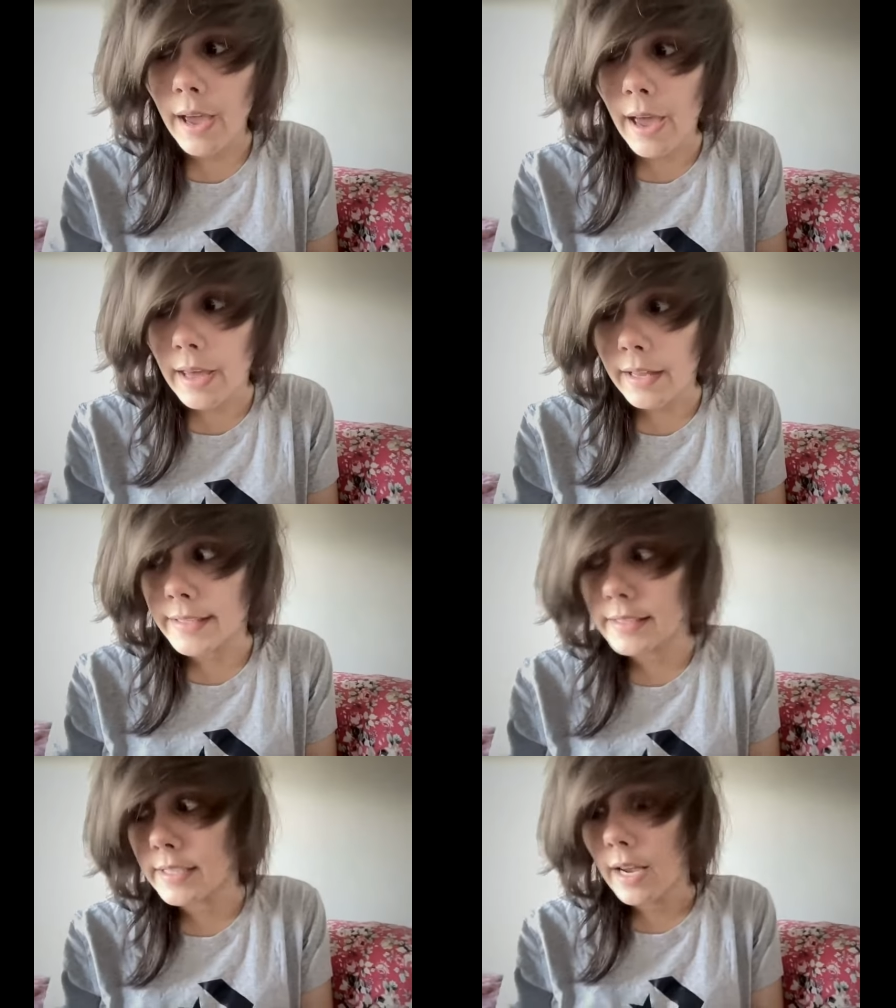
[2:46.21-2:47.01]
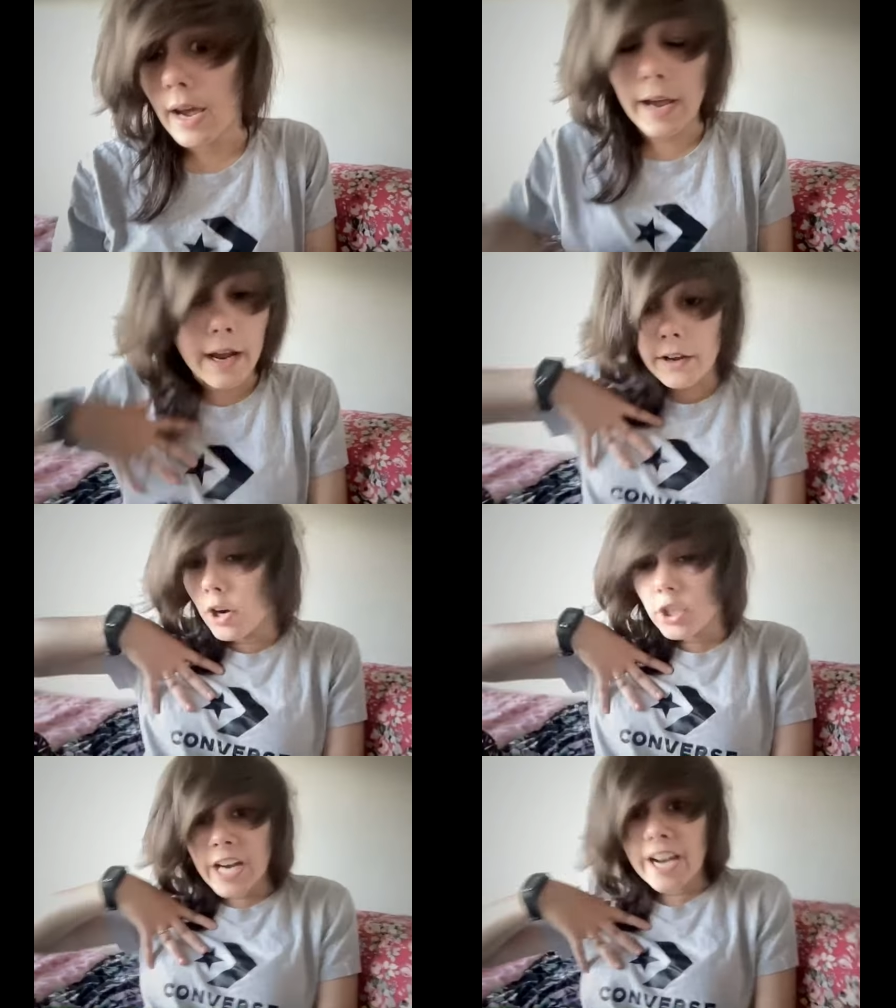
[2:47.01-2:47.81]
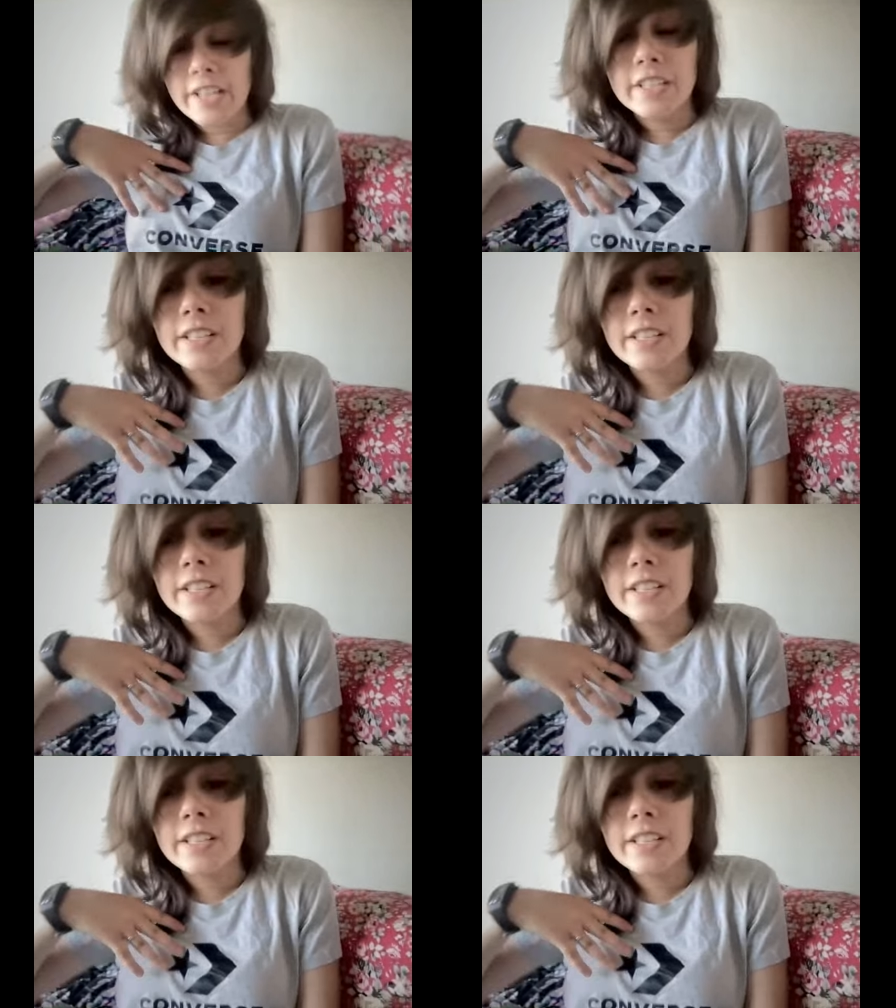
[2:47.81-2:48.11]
and I got changed